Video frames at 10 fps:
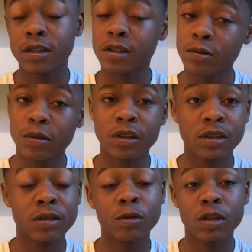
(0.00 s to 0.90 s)
This is
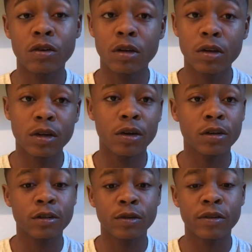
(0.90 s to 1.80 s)
this is what they've got to learn at
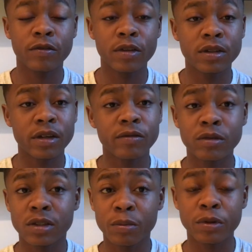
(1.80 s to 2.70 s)
under 23s
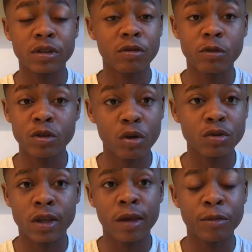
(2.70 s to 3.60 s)
level. It's a it's a
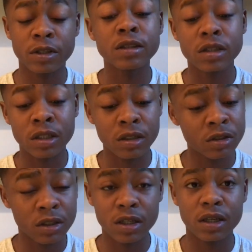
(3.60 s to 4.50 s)
results game essentially
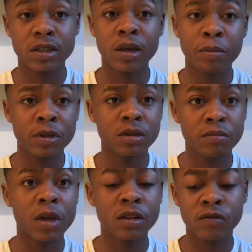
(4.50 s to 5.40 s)
because the next step is
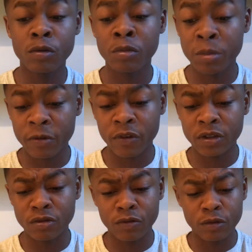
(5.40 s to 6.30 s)
men's football,
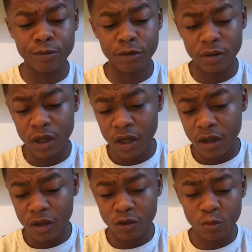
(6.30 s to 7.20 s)
professional football.
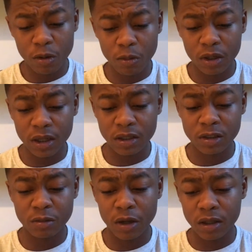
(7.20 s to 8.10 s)
It's one one at
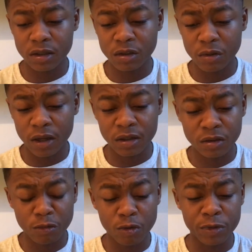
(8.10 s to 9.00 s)
this at this at
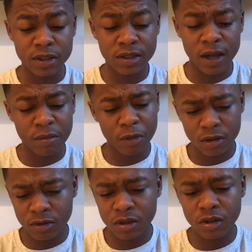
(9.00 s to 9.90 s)
this moment in time.
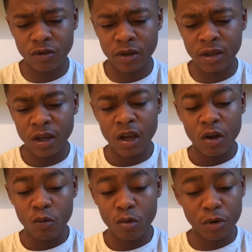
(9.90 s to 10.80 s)
But to a degree,
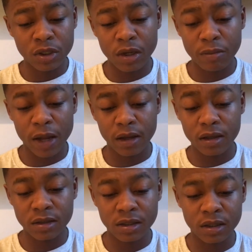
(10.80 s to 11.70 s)
we almost hit back
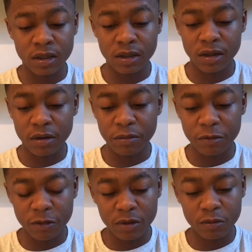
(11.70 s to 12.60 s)
instantly.
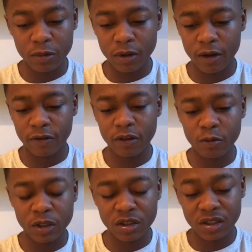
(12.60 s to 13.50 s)
Um, we, we I
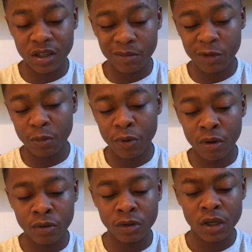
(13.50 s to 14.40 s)
think we skimmed the
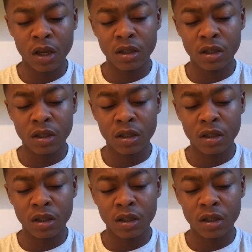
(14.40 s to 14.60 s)
polls.